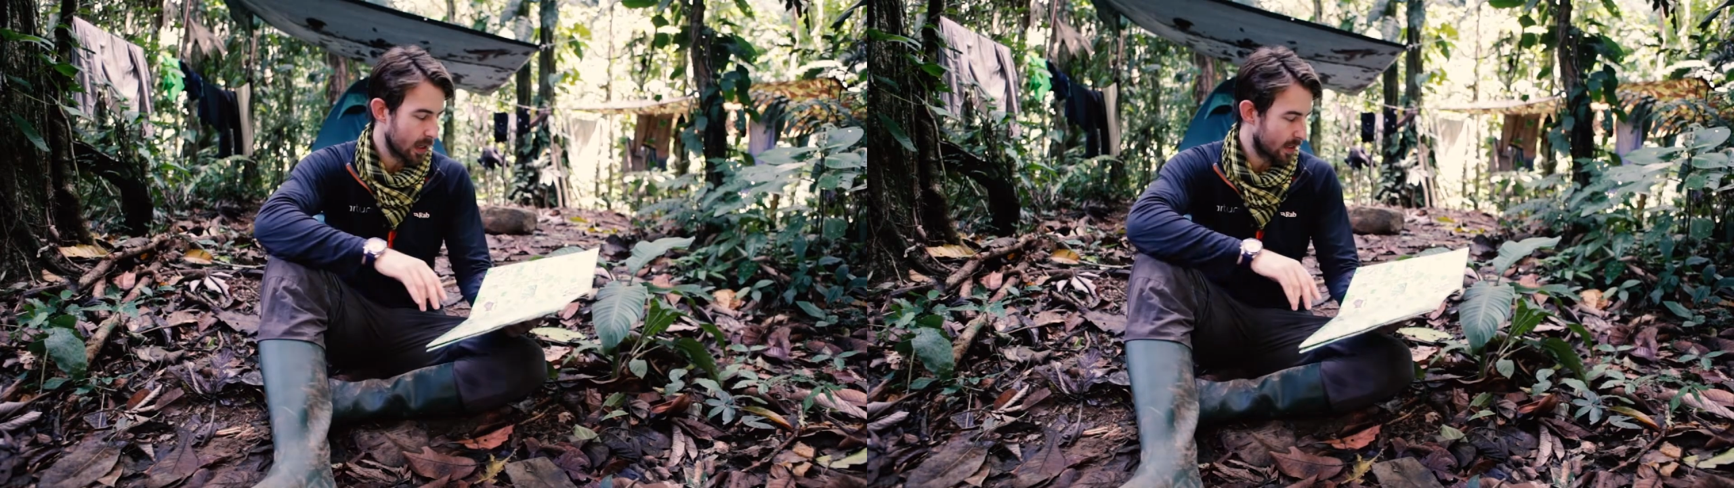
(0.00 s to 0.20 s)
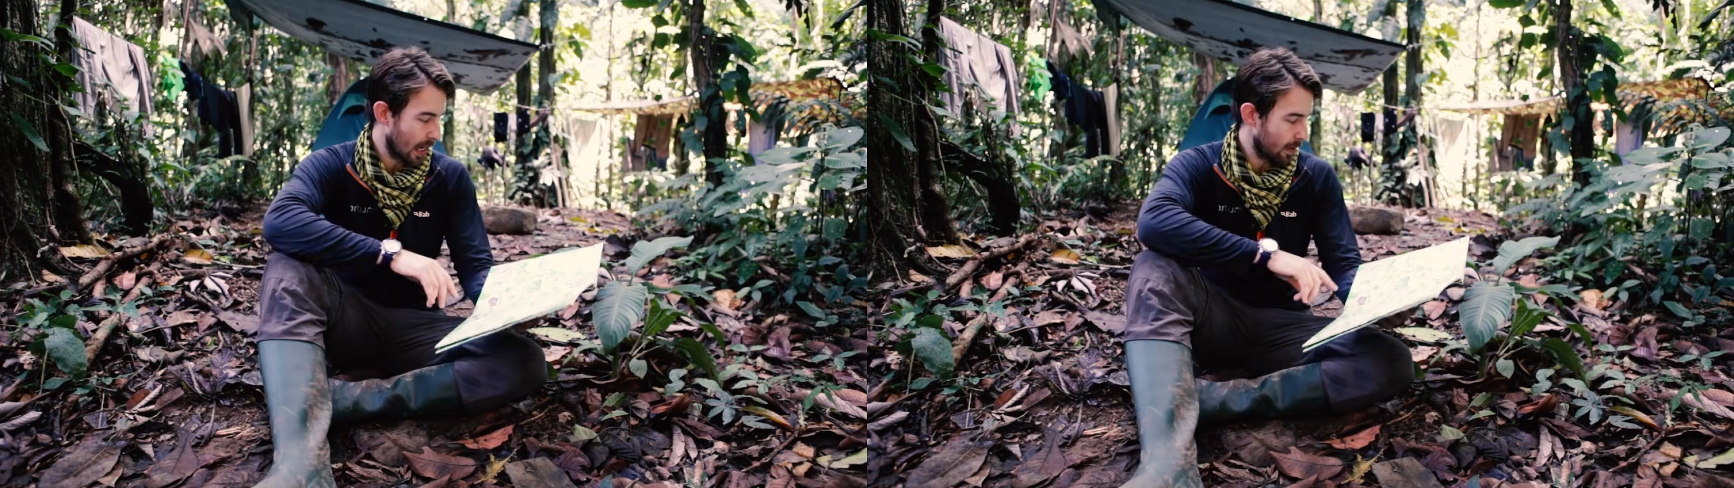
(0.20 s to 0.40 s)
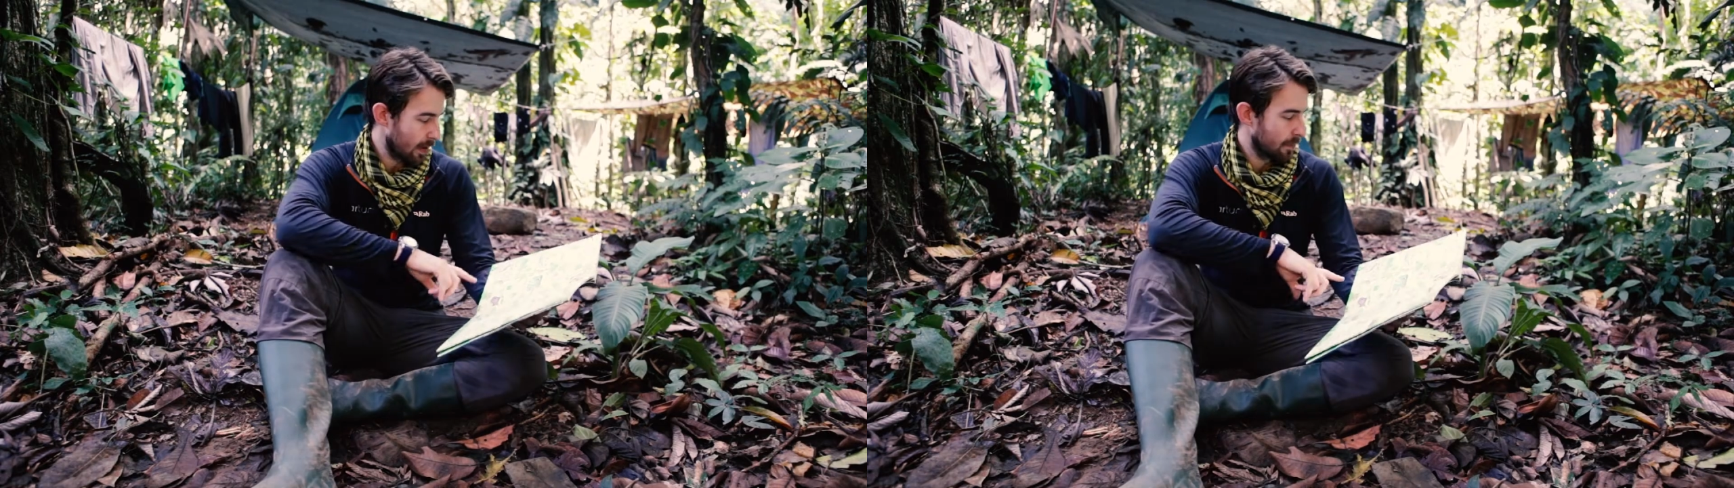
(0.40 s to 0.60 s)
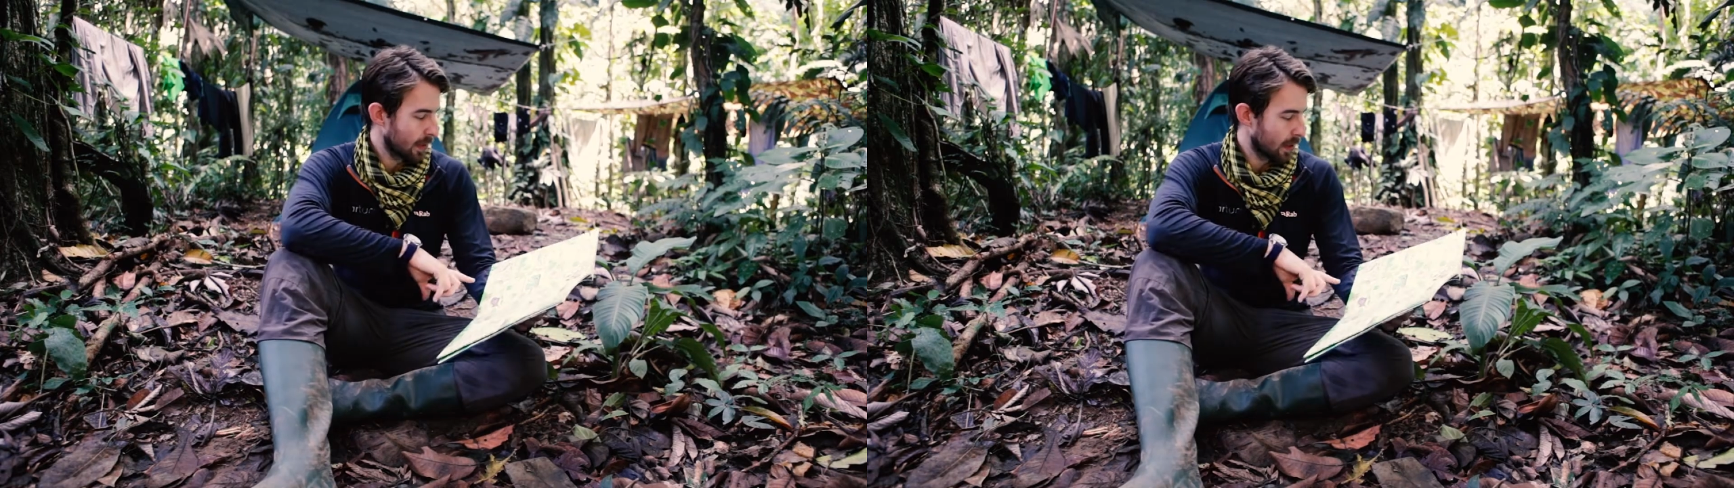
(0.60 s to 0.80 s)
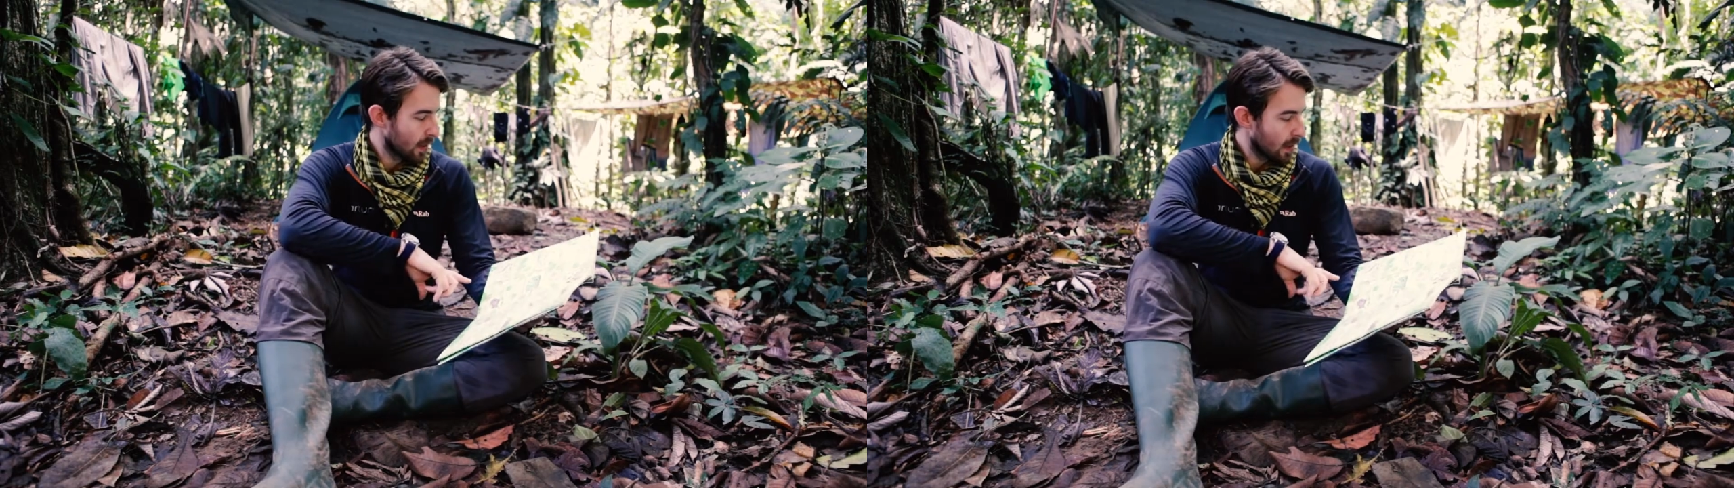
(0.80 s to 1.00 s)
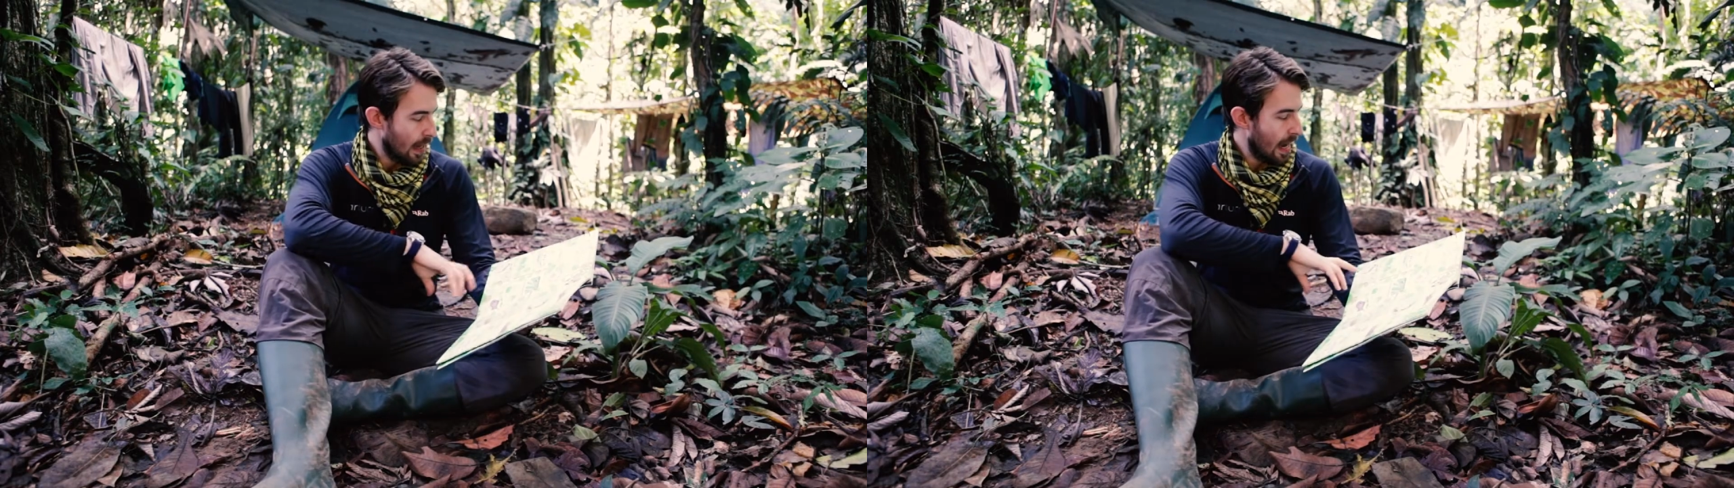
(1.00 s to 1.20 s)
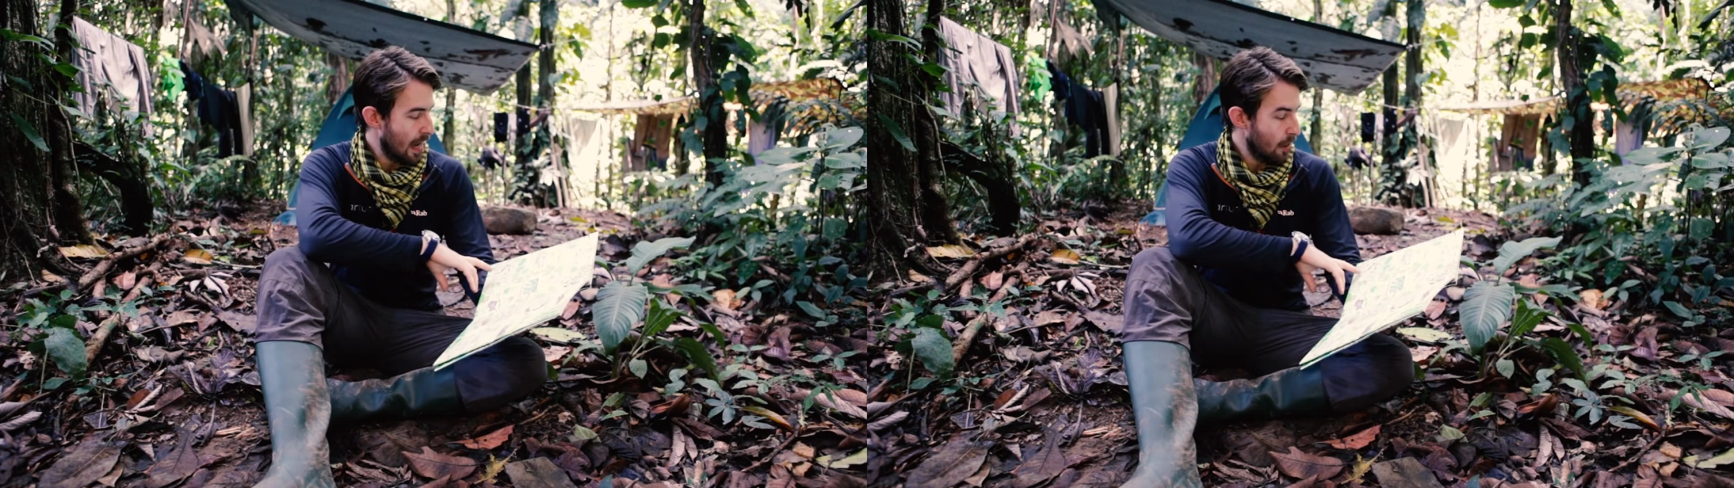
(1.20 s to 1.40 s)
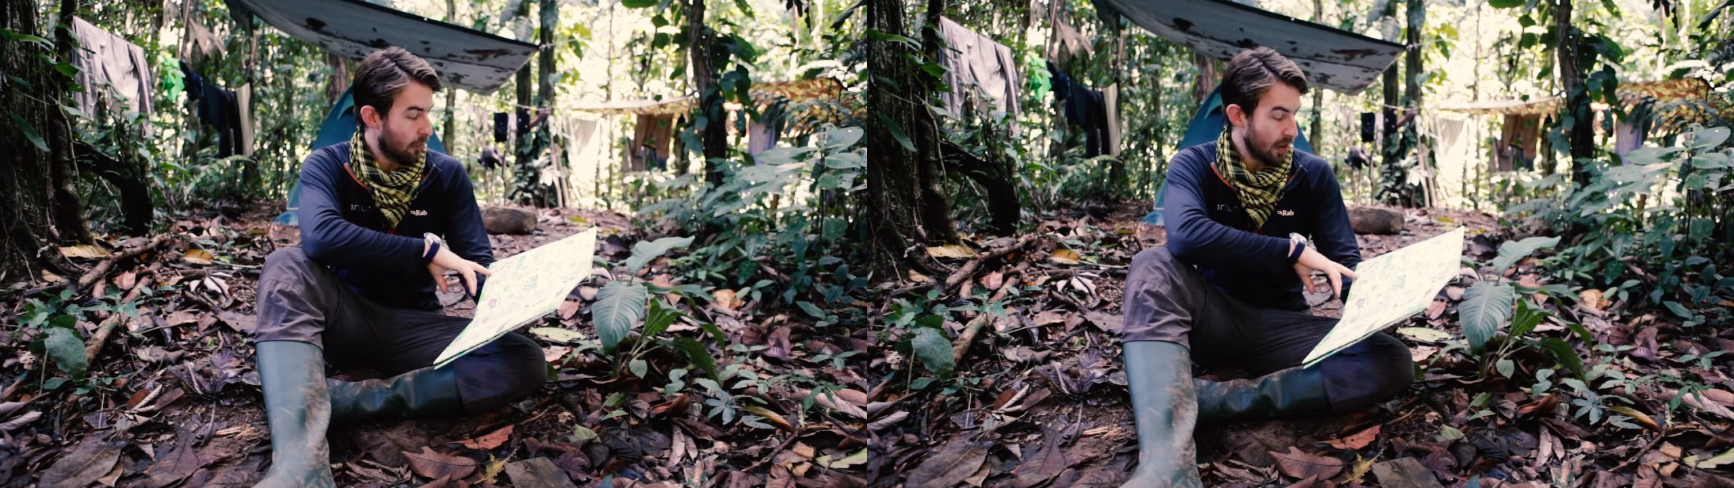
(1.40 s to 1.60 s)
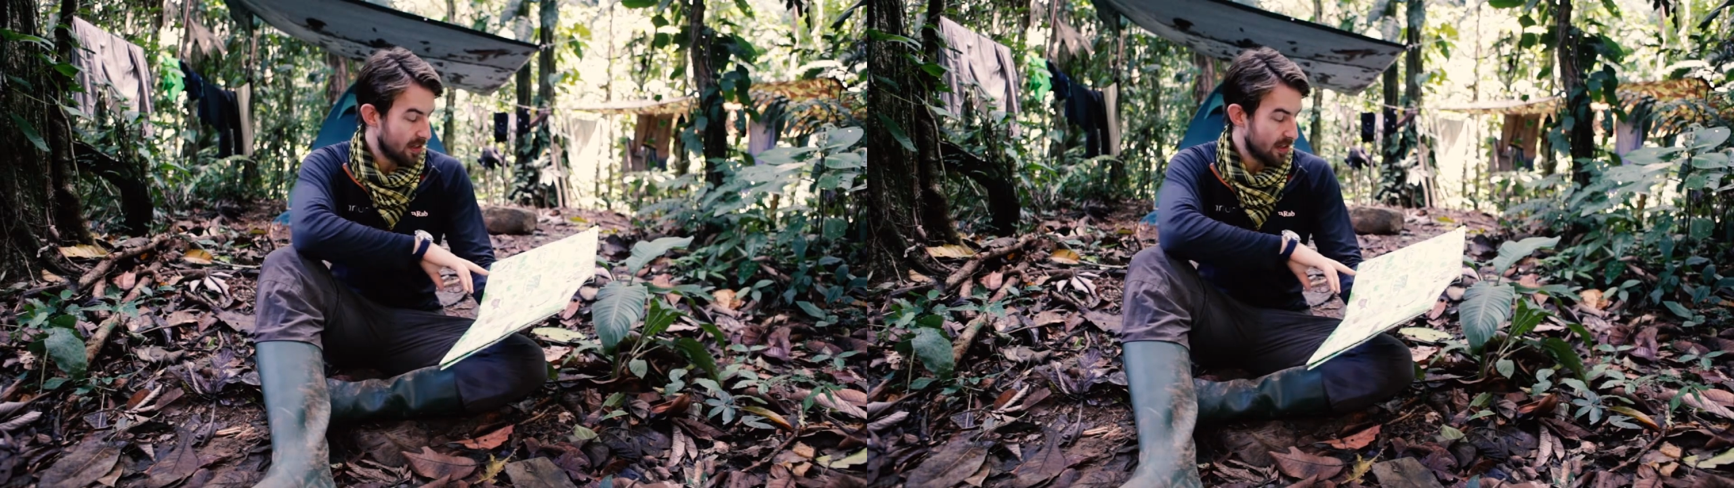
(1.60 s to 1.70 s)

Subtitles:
scary. Things